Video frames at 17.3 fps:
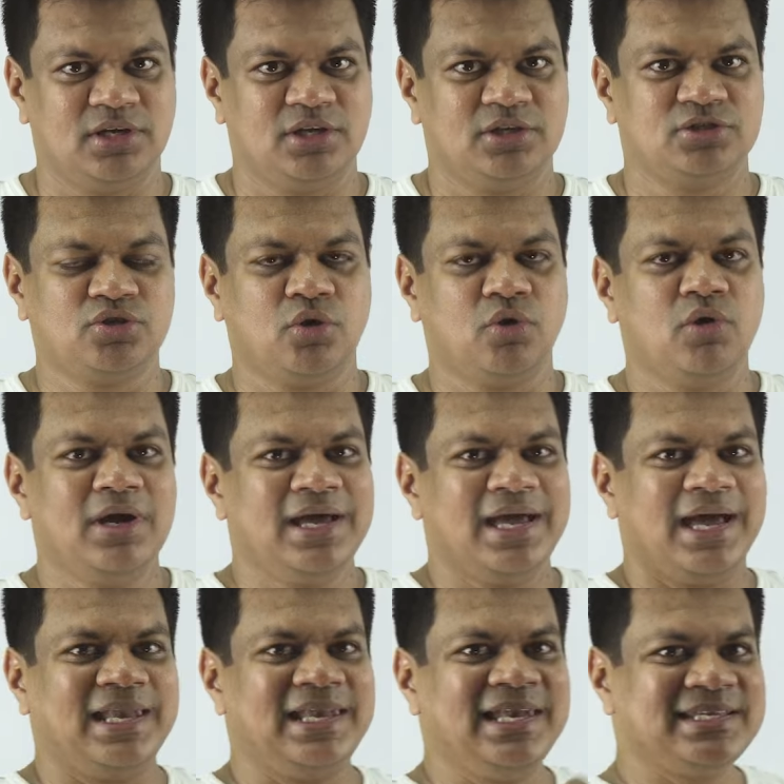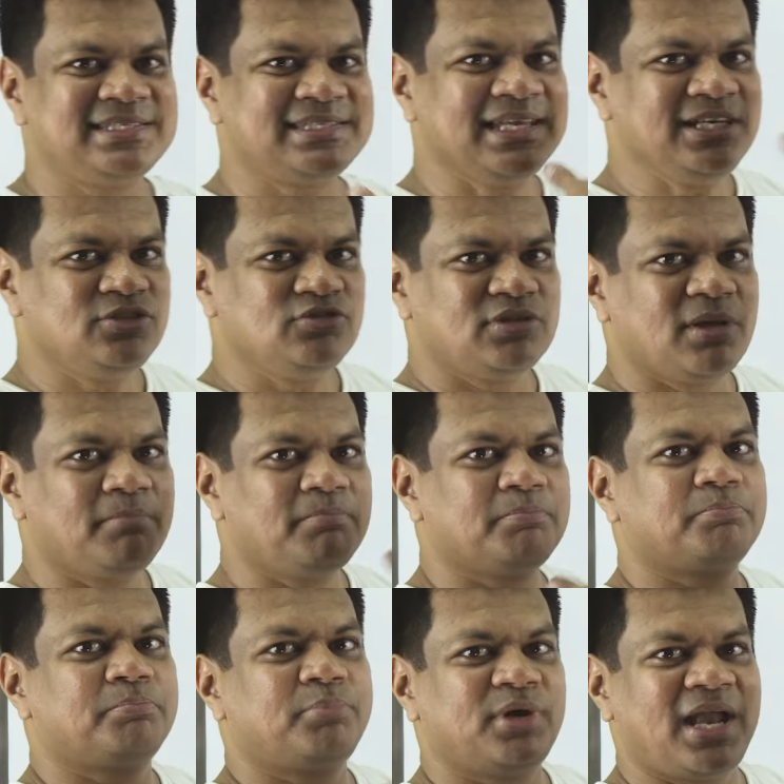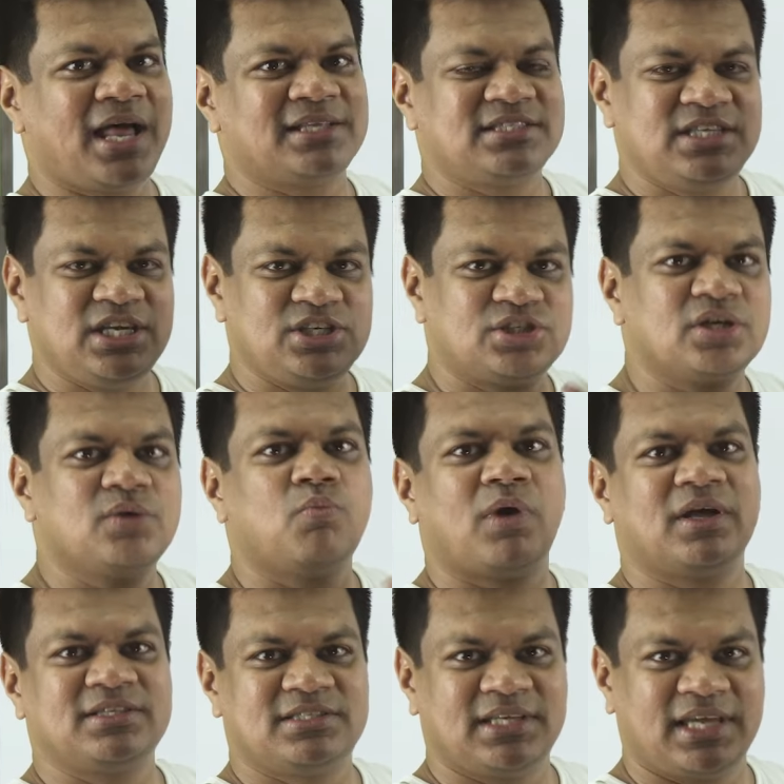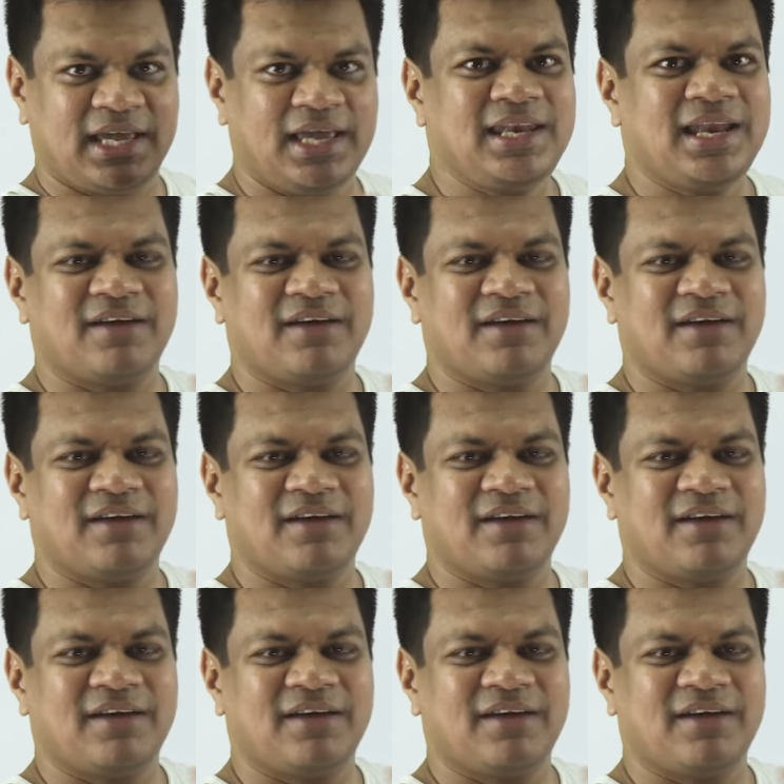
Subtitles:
So listen to them pronunciation once again.